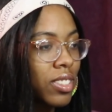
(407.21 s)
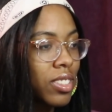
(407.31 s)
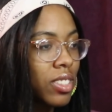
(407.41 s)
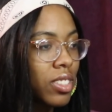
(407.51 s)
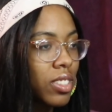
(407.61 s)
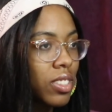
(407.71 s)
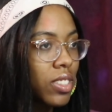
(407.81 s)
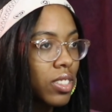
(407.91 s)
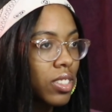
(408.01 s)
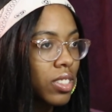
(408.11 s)

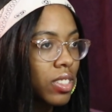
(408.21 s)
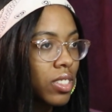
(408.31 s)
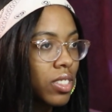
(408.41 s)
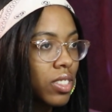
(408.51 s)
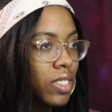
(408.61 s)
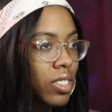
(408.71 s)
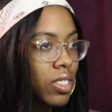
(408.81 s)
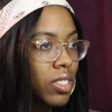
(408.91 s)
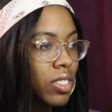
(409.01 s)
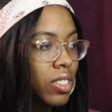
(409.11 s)

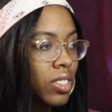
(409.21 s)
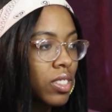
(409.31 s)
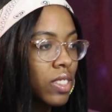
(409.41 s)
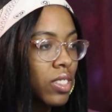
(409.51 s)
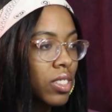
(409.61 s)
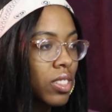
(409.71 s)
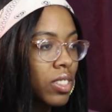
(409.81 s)
Nothing is said.